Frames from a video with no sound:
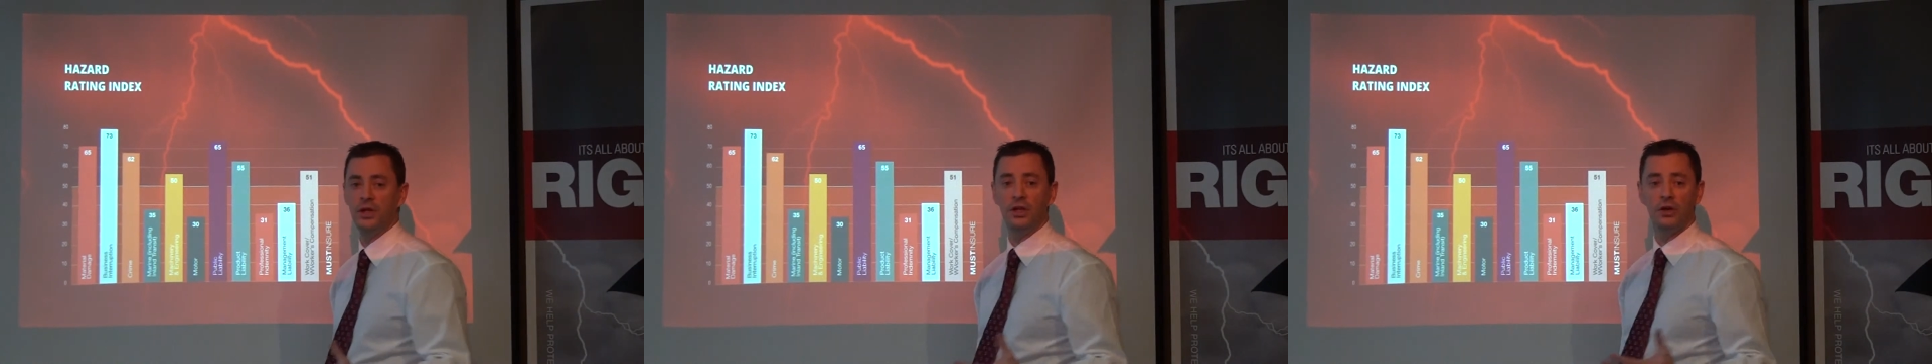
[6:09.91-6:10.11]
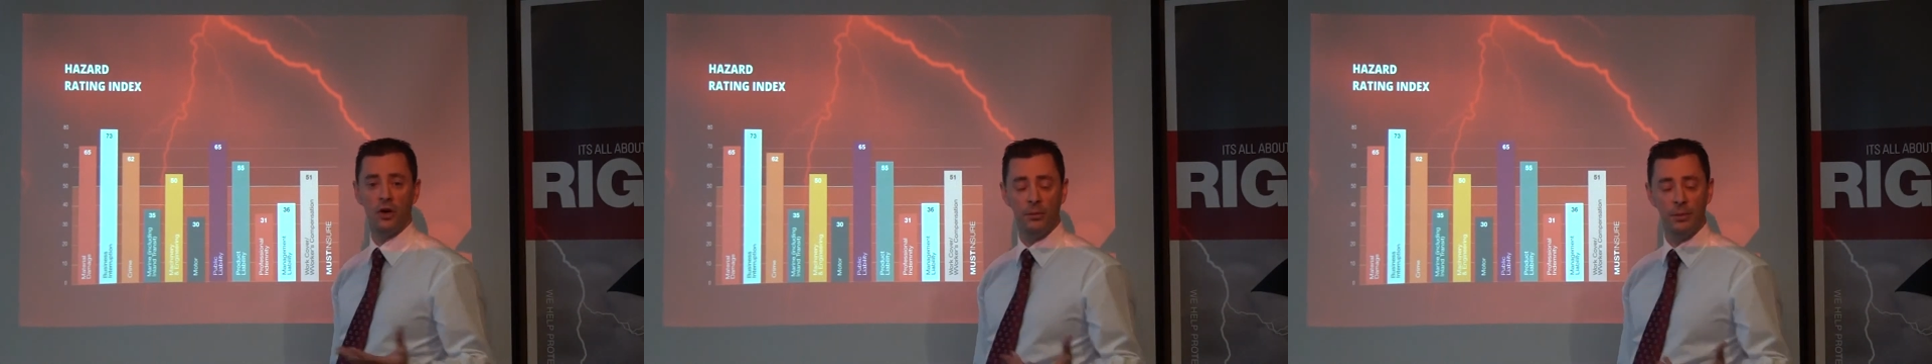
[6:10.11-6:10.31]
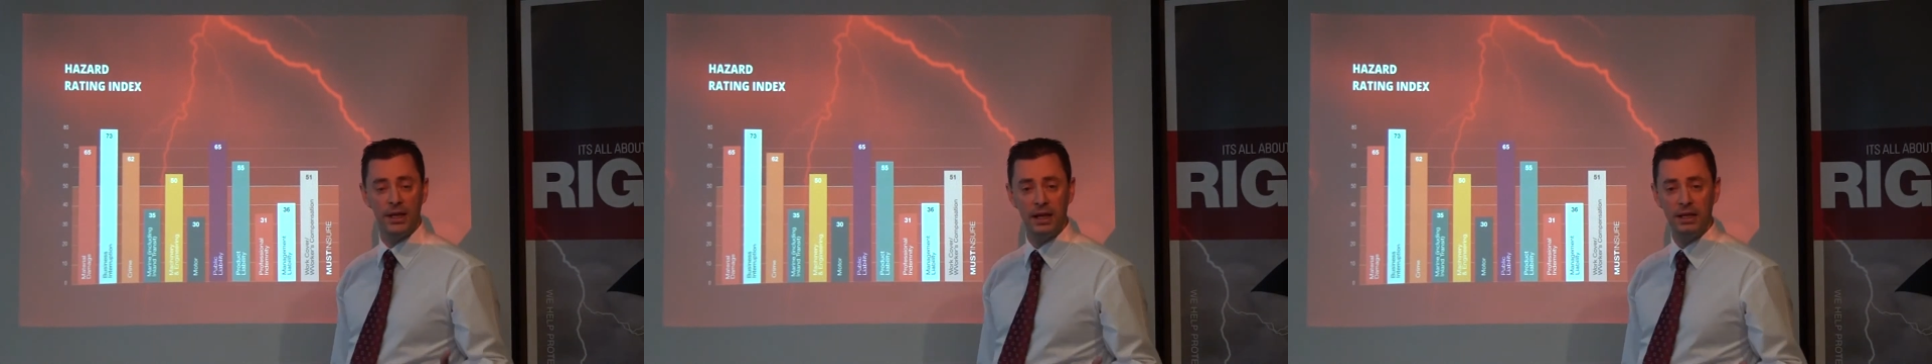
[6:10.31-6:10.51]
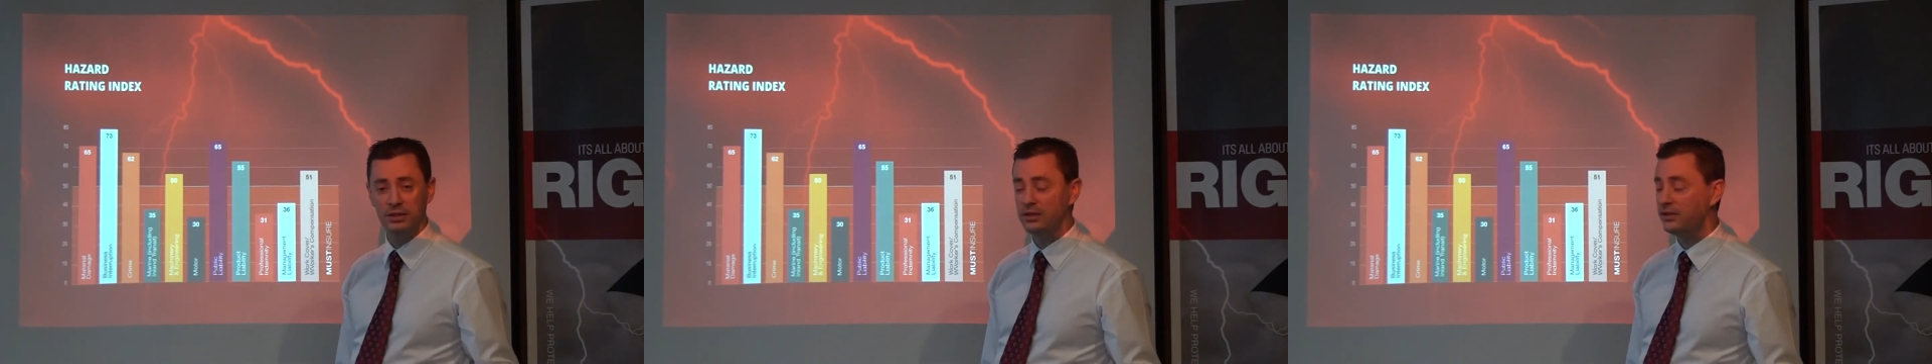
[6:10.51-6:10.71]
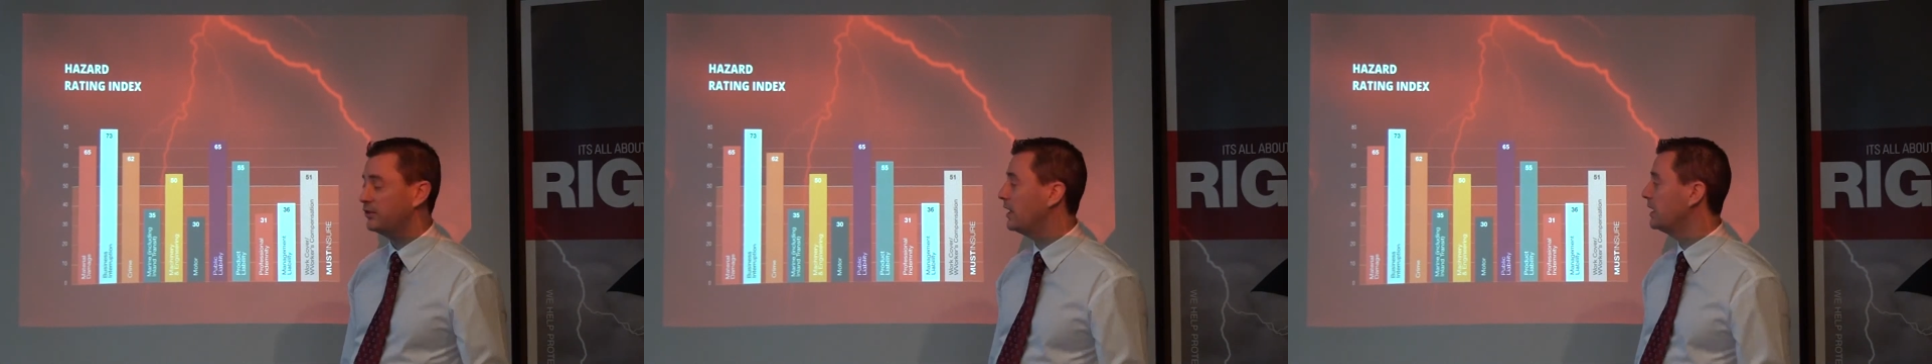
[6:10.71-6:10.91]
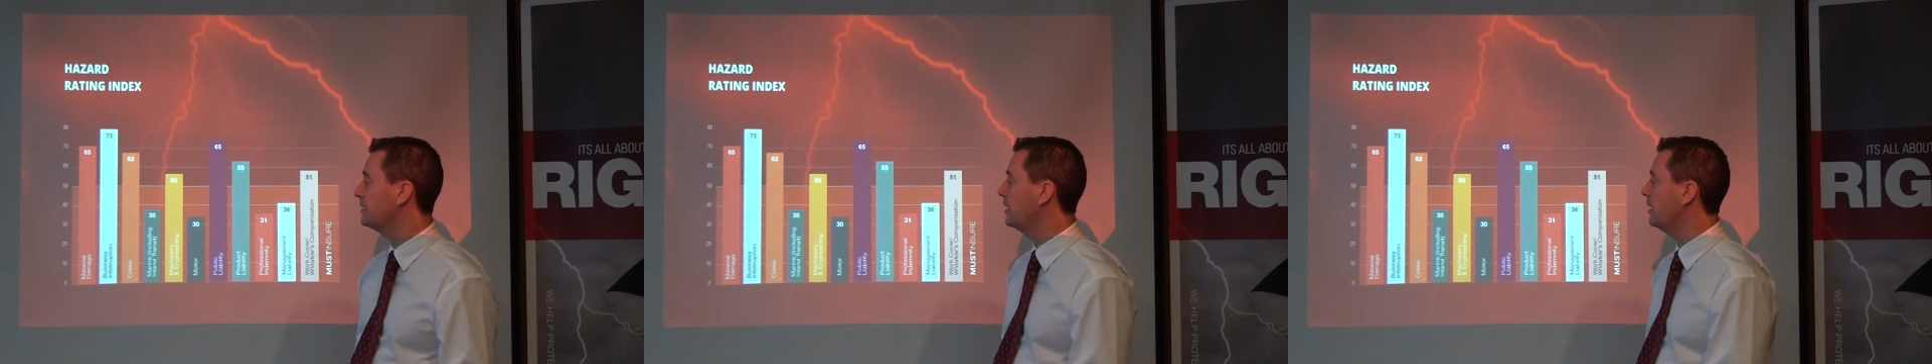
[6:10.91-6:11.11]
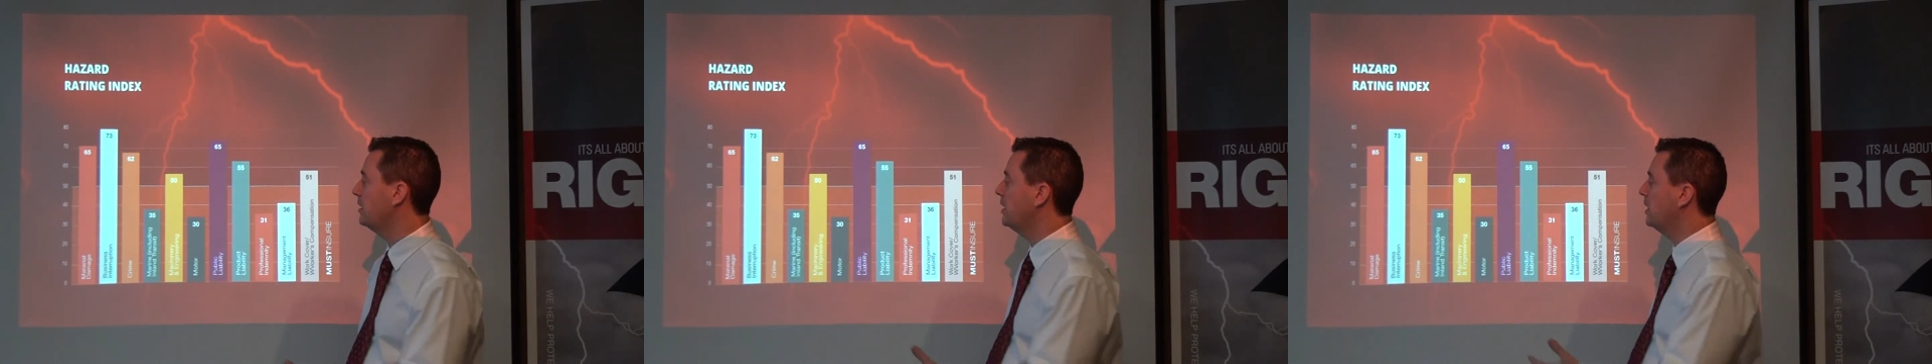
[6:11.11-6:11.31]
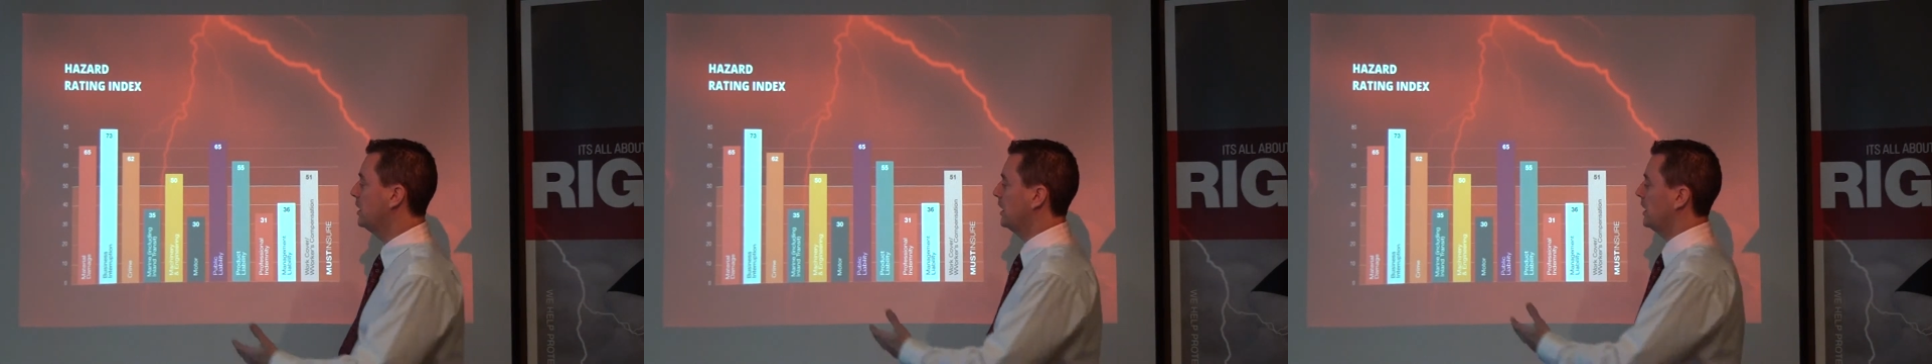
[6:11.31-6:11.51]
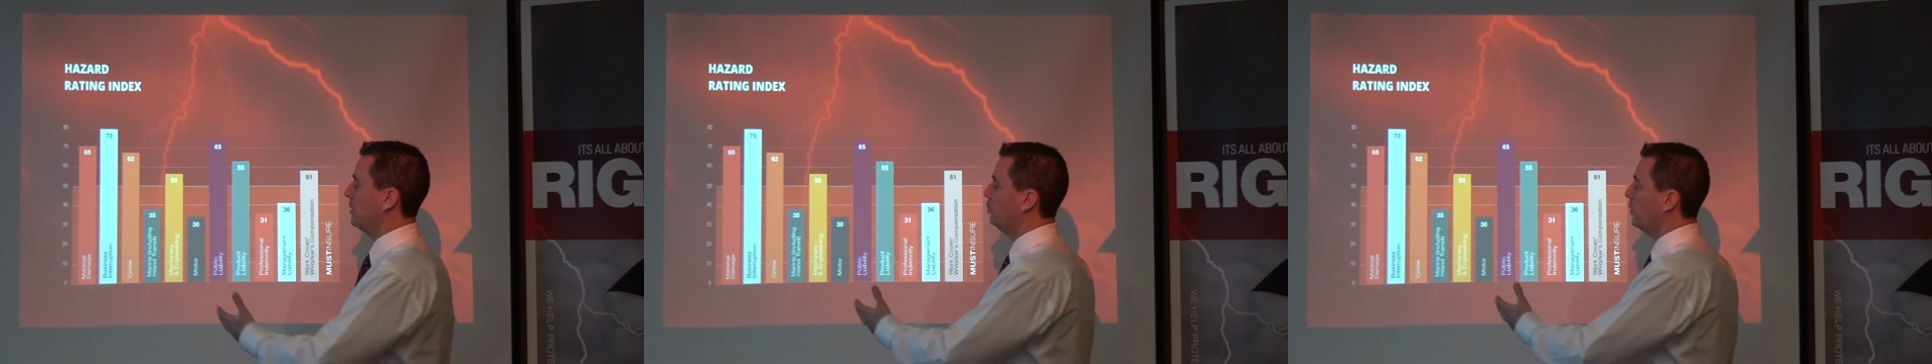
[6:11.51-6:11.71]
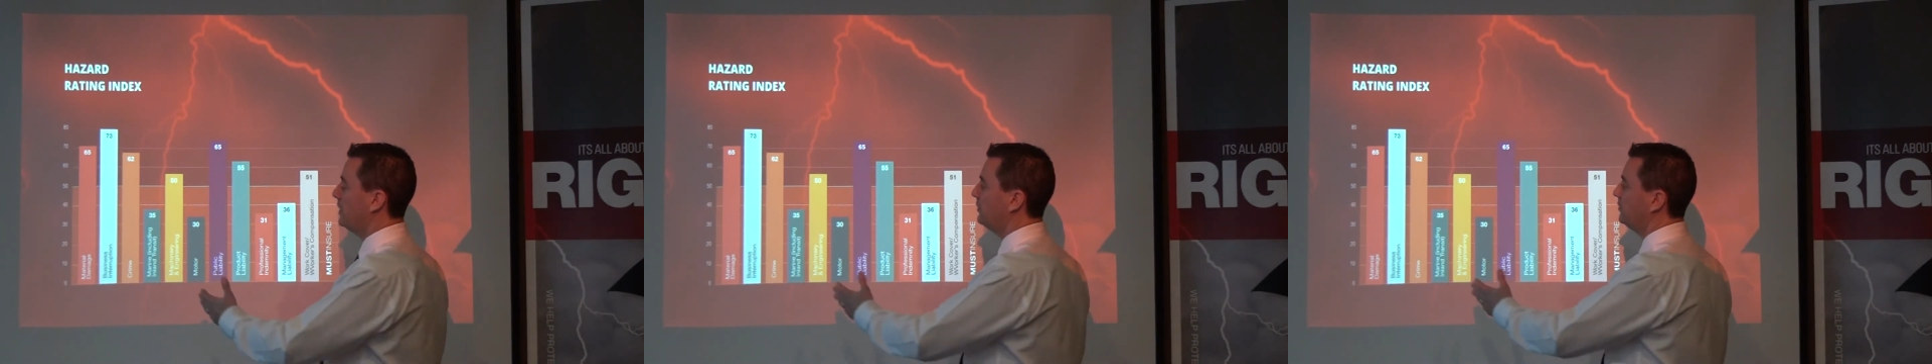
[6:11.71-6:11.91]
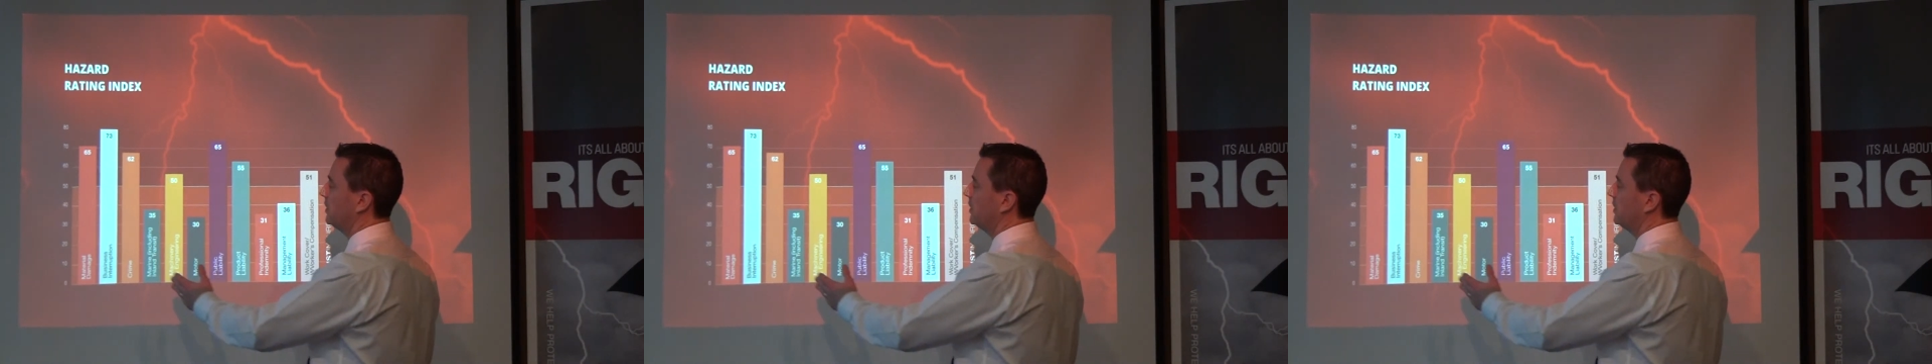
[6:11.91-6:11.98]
the accommodation sector we